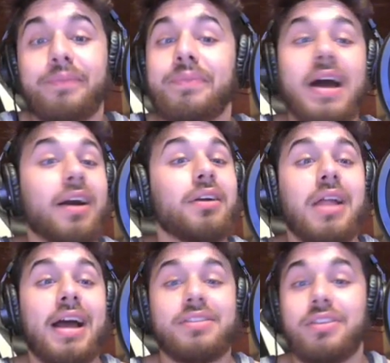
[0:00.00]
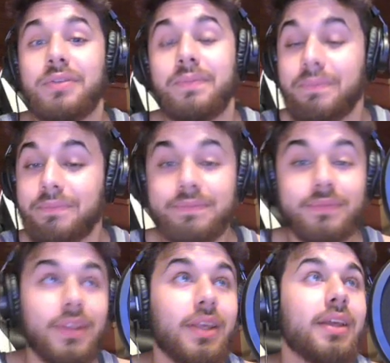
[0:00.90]
Not going to lie to you.
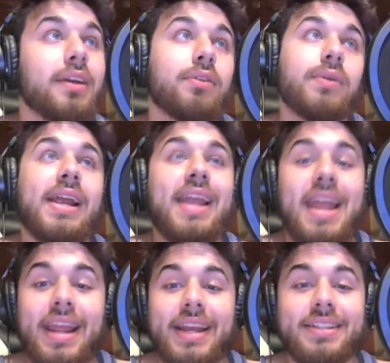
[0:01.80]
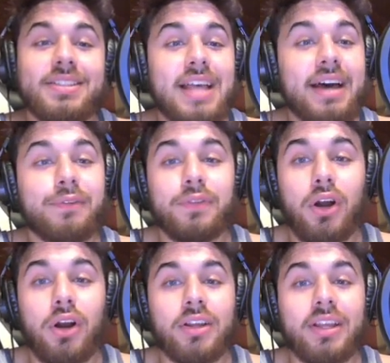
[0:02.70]
Great hands out of
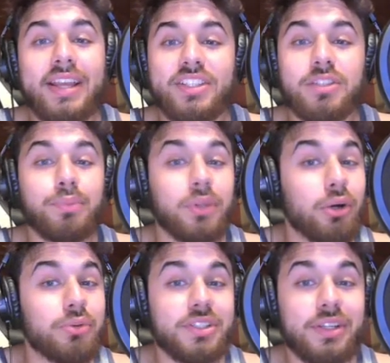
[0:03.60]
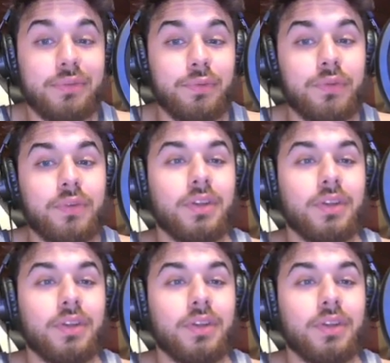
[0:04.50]
Florida, explosive.